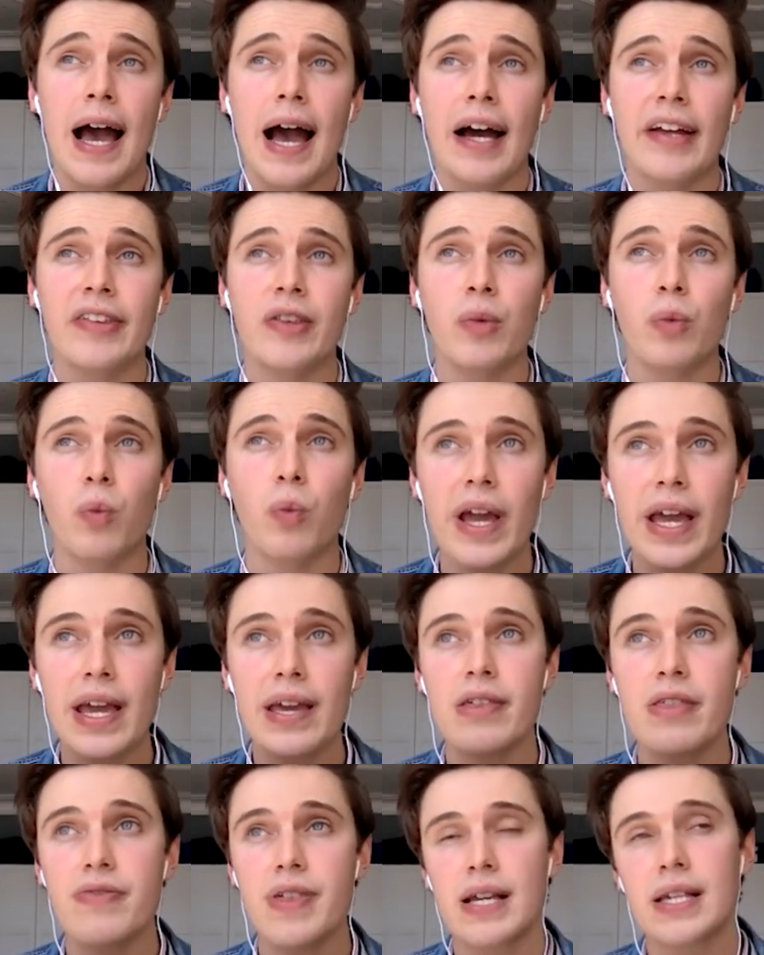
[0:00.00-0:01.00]
and the way
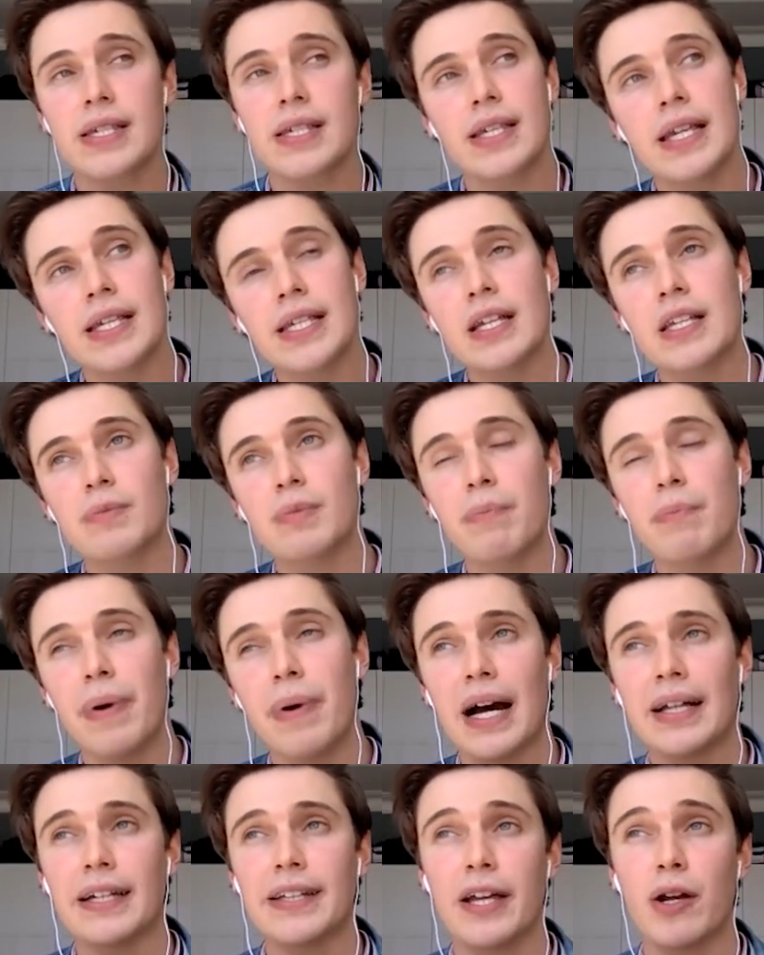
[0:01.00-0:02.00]
that this season has been
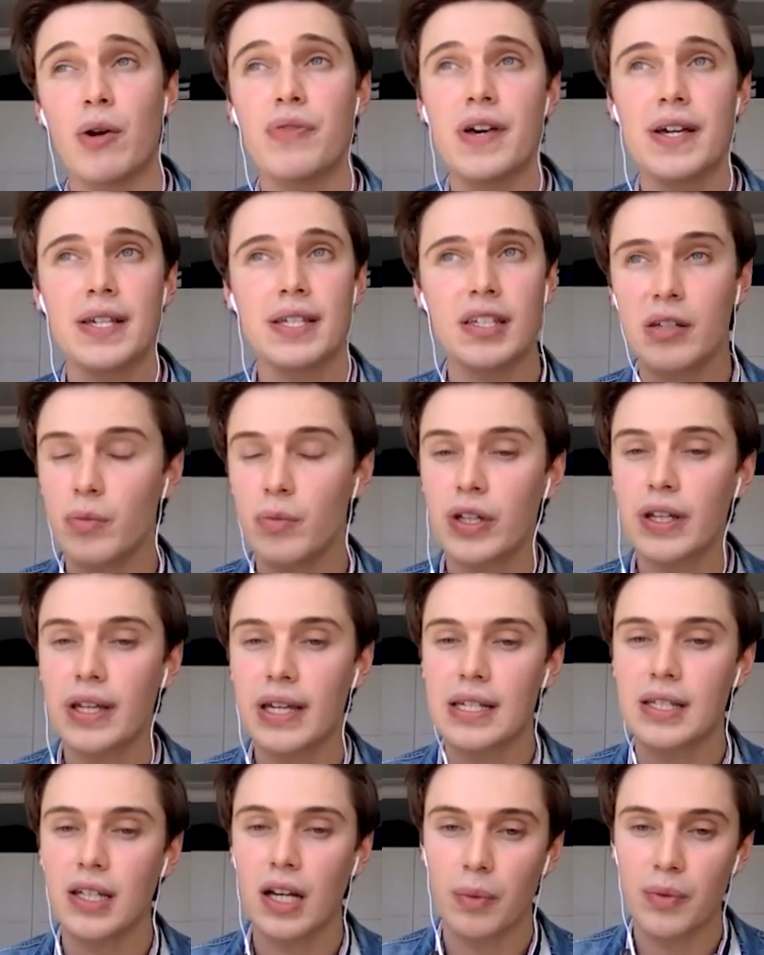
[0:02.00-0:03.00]
panning out. This community
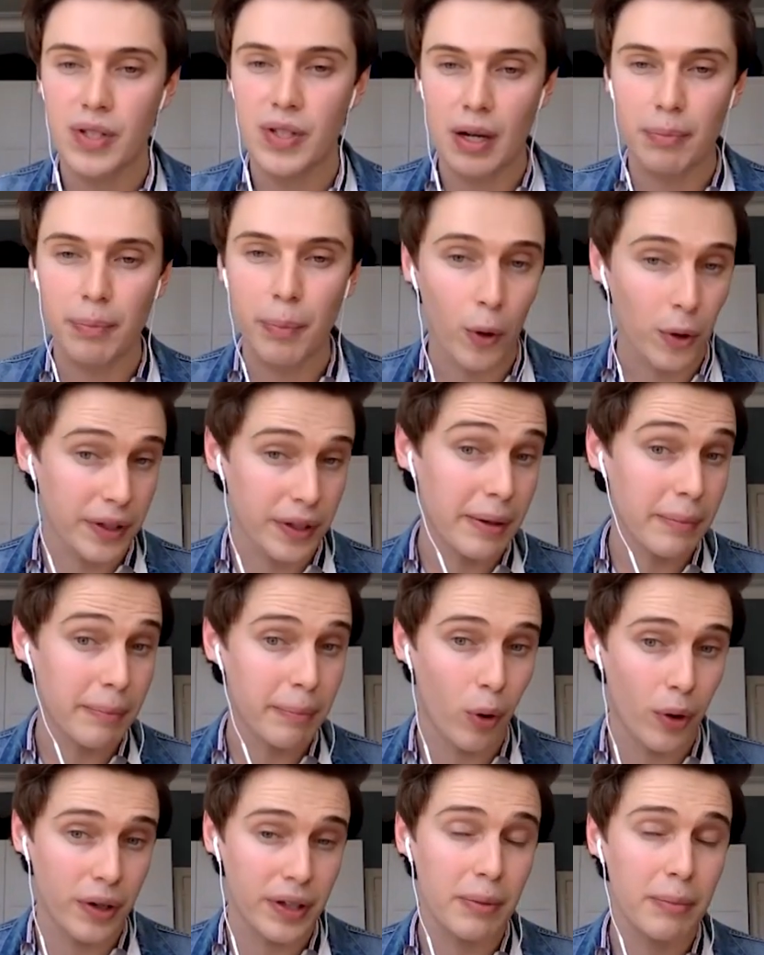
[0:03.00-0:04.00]
is coming to a boiling
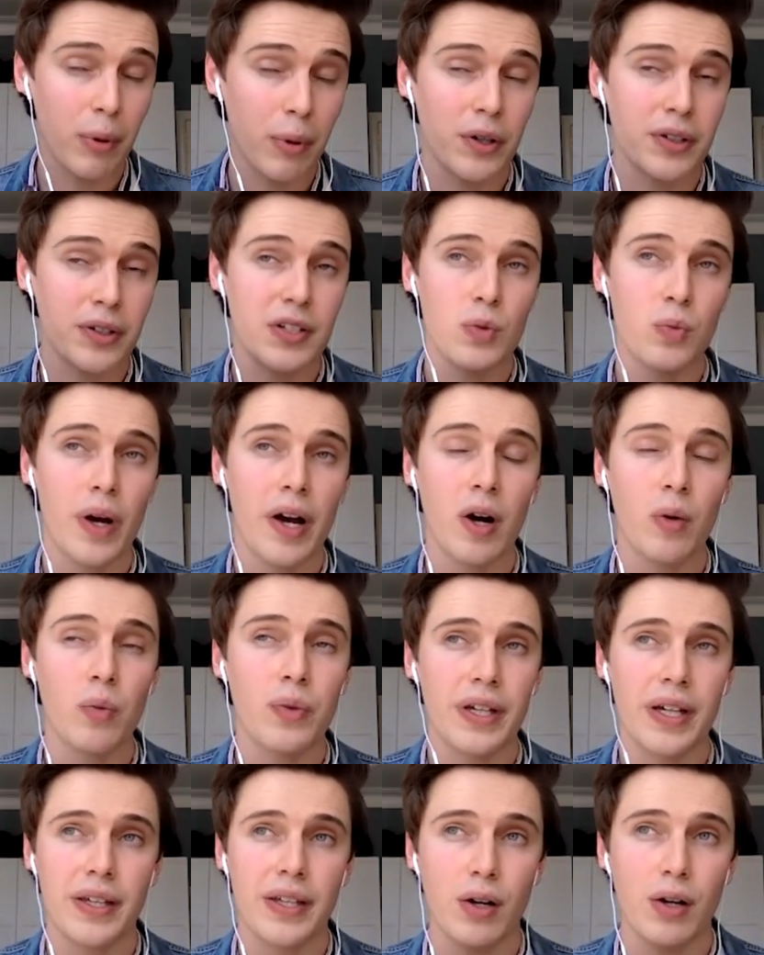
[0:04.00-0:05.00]
boiling point as well,
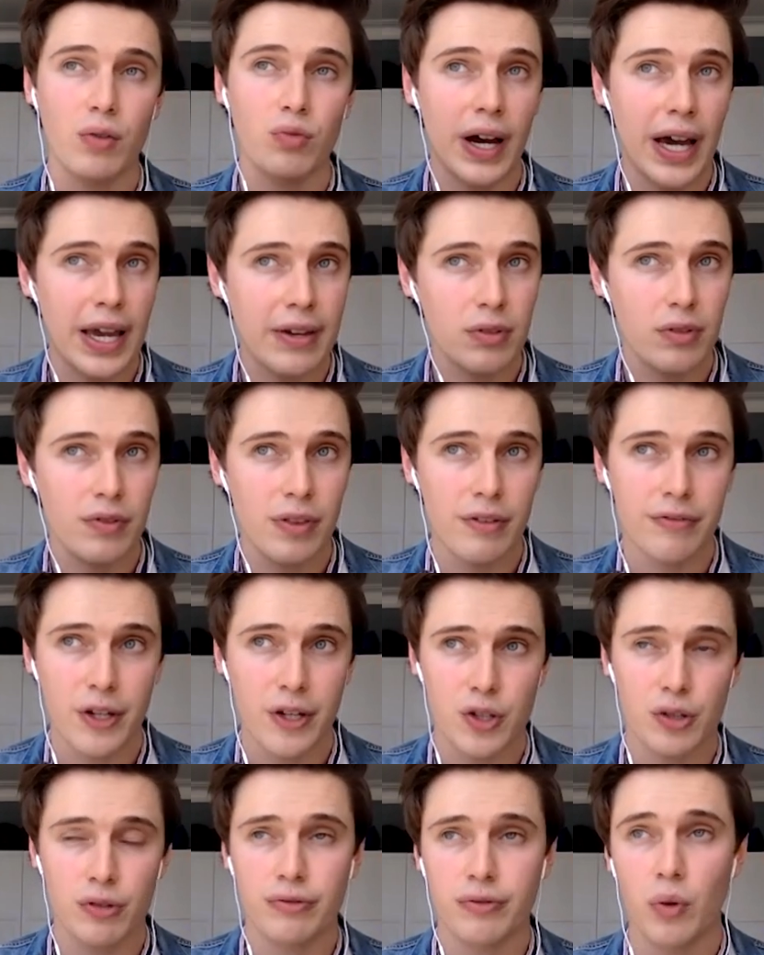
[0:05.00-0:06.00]
with the kind of arrival of the
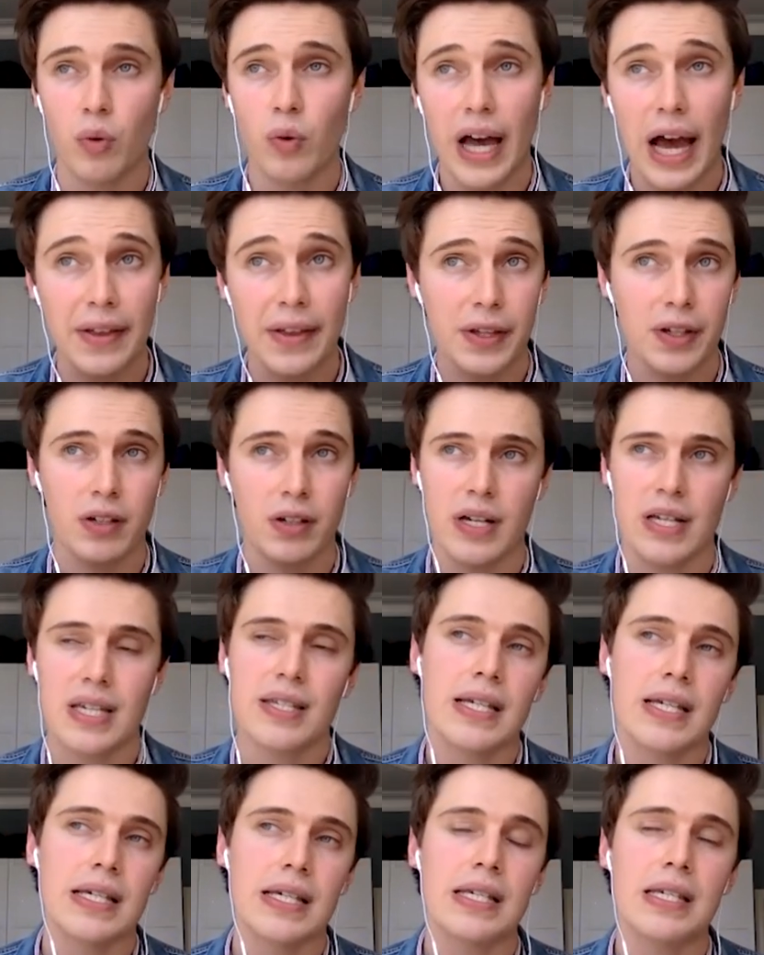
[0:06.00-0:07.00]
Fisherfolk and the
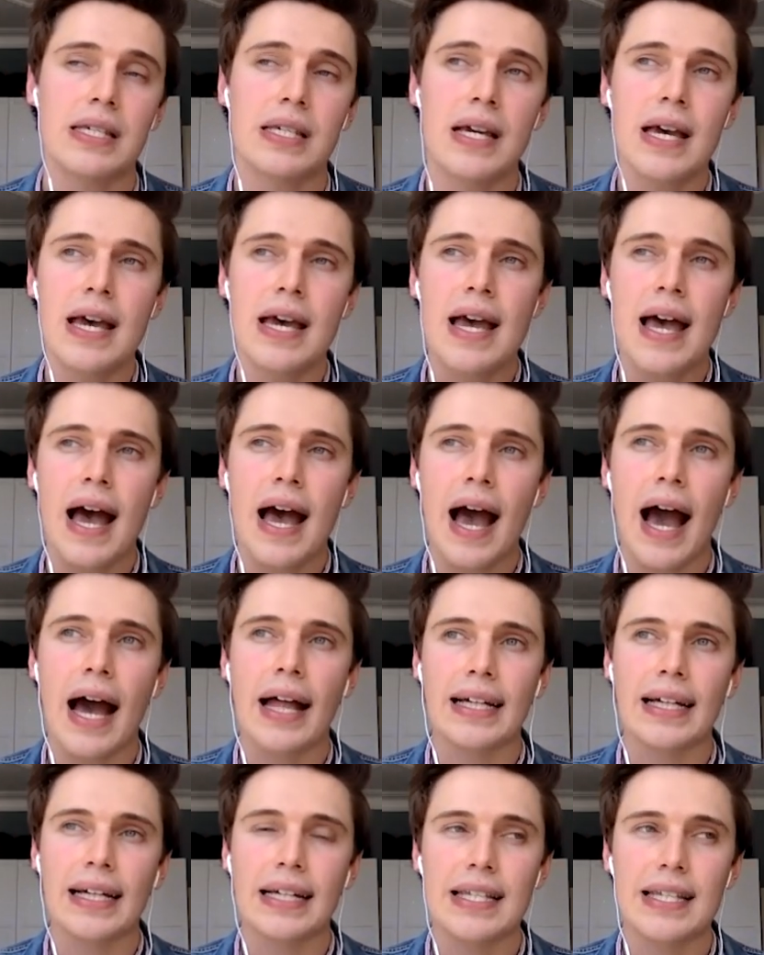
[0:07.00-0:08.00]
Christies,
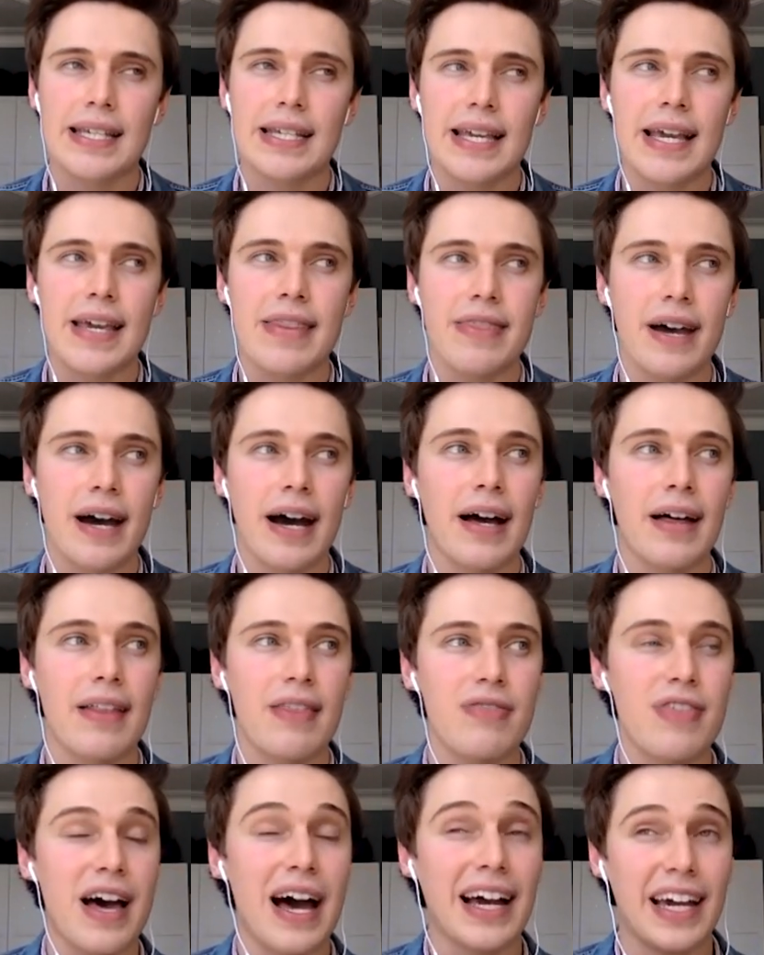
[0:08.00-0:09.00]
and I could say that
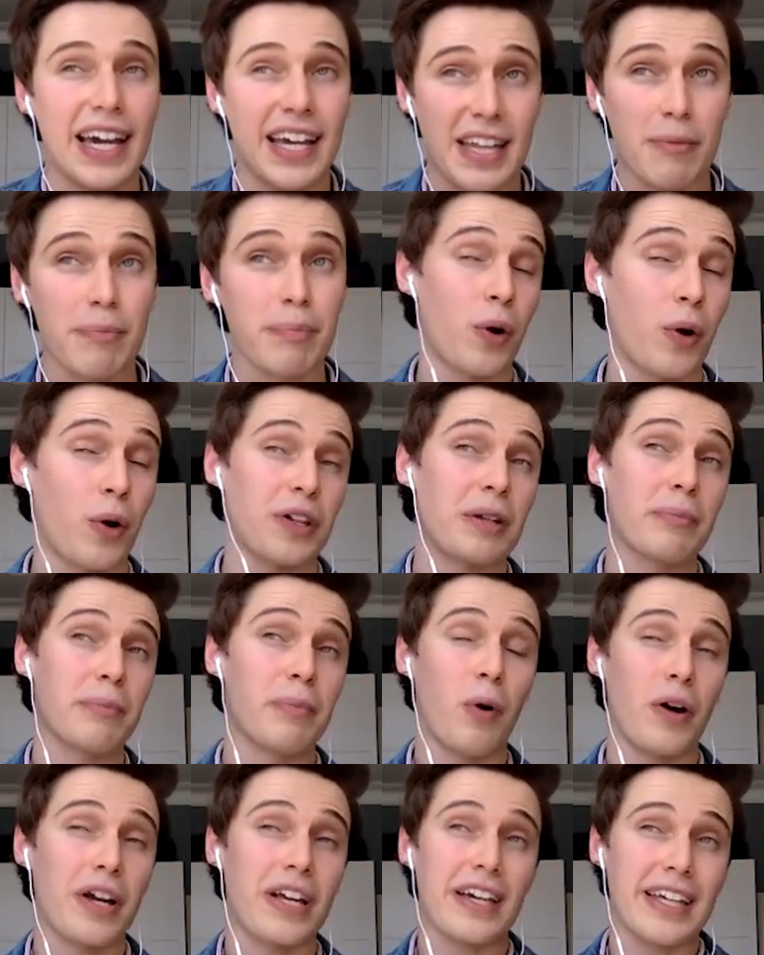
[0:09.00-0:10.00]
that kind of boiling
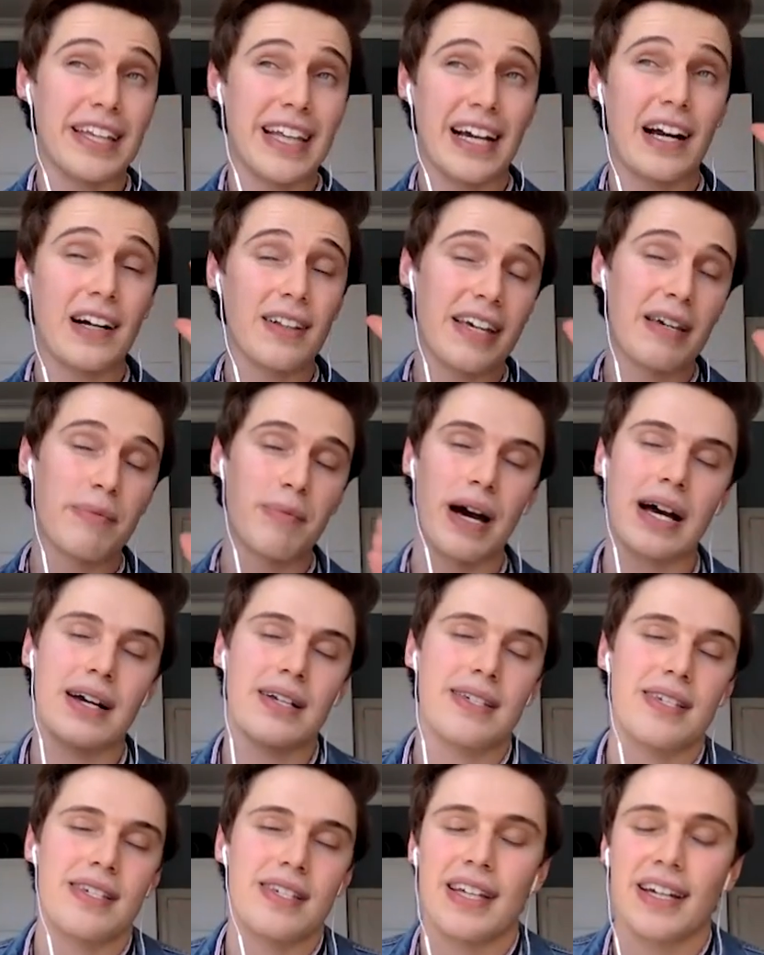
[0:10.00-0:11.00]
point kind of
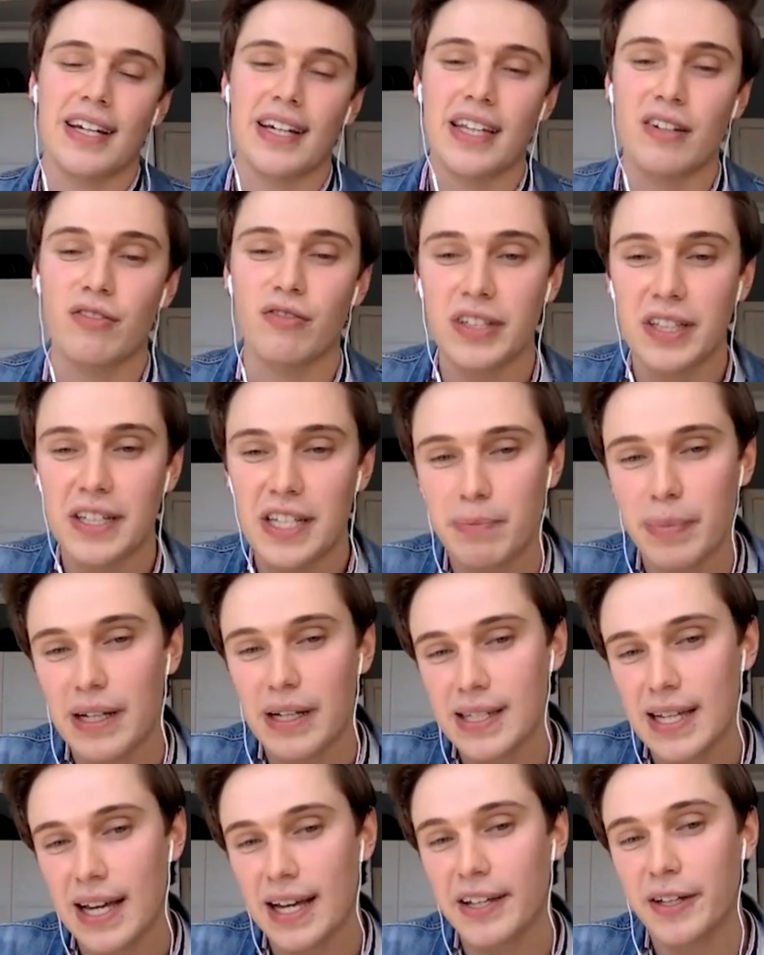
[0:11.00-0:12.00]
climaxes in a kind of really
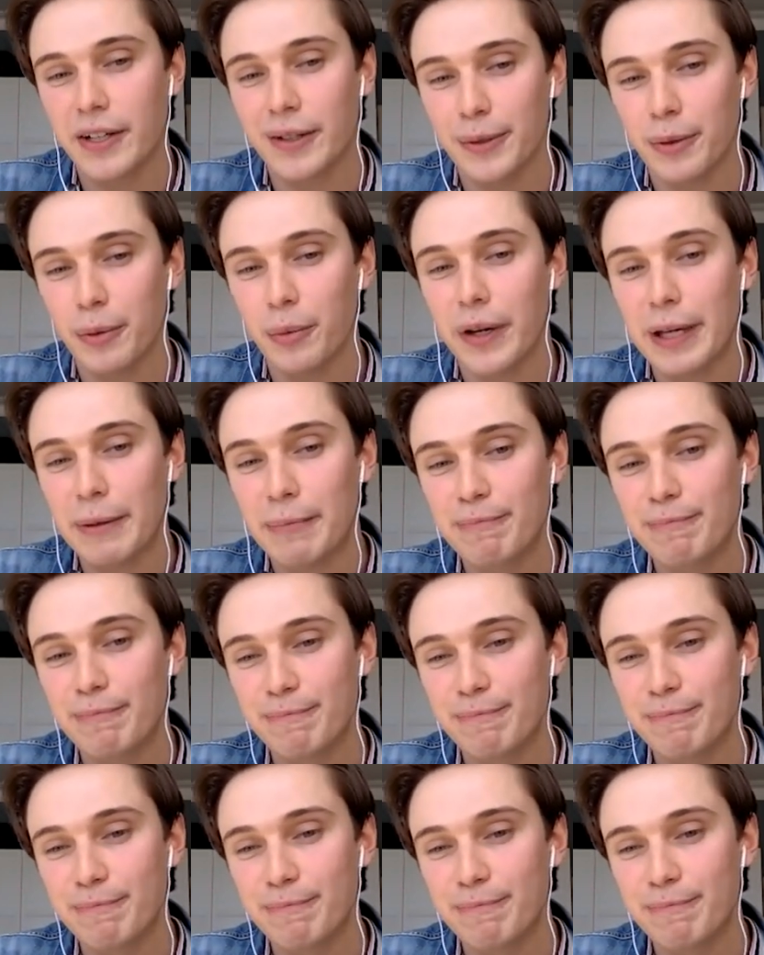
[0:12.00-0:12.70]
spectacular way.